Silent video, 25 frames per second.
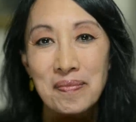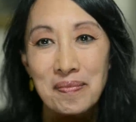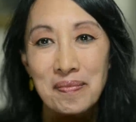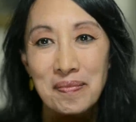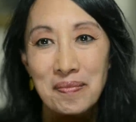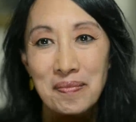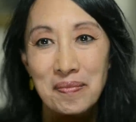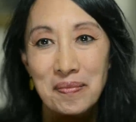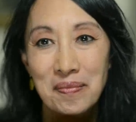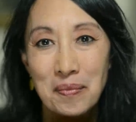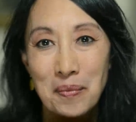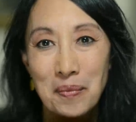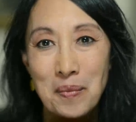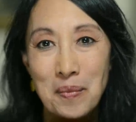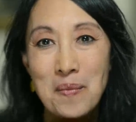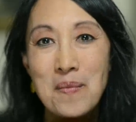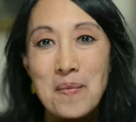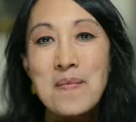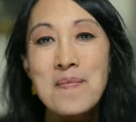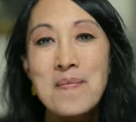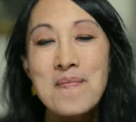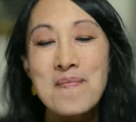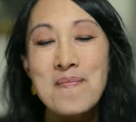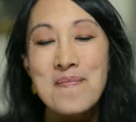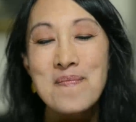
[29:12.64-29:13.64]

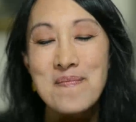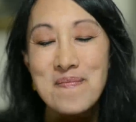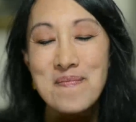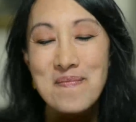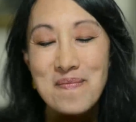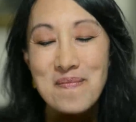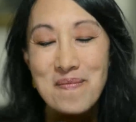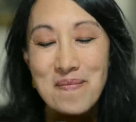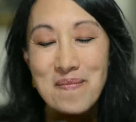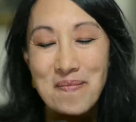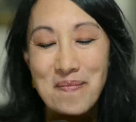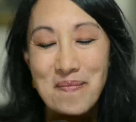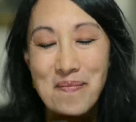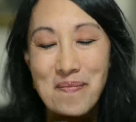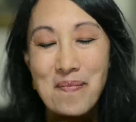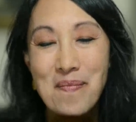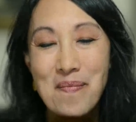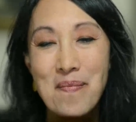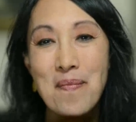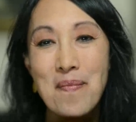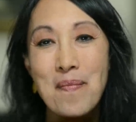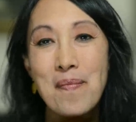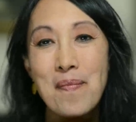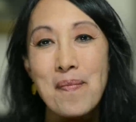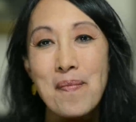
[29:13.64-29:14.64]

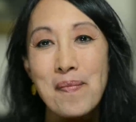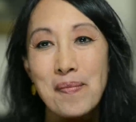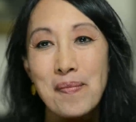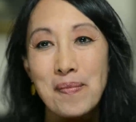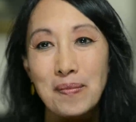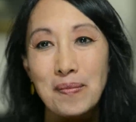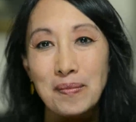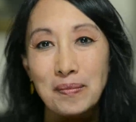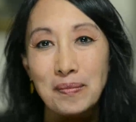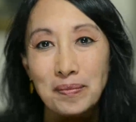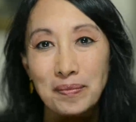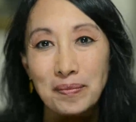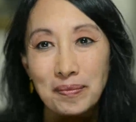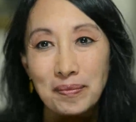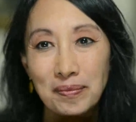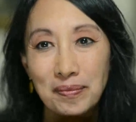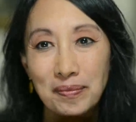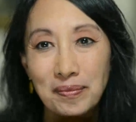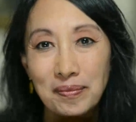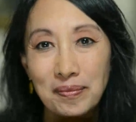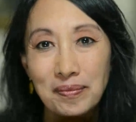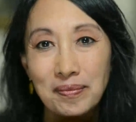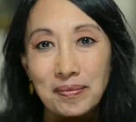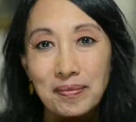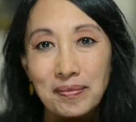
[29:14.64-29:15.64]

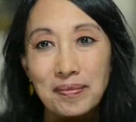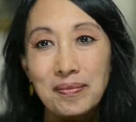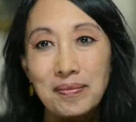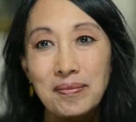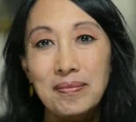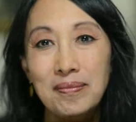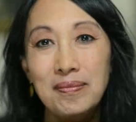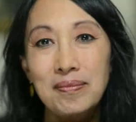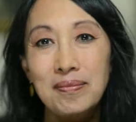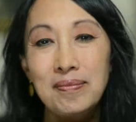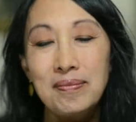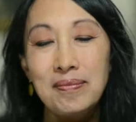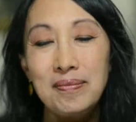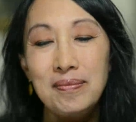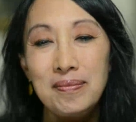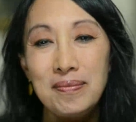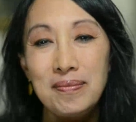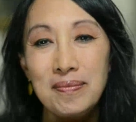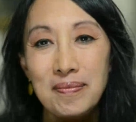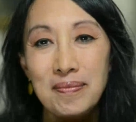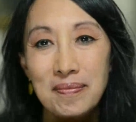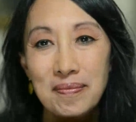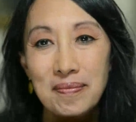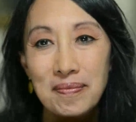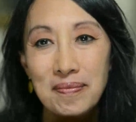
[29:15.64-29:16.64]

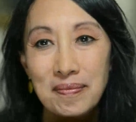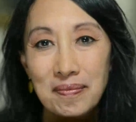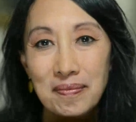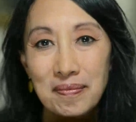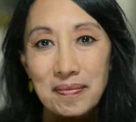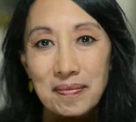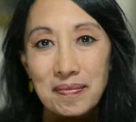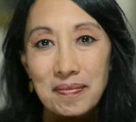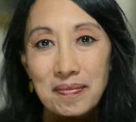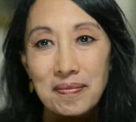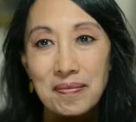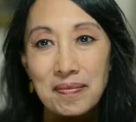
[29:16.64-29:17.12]
[no speech]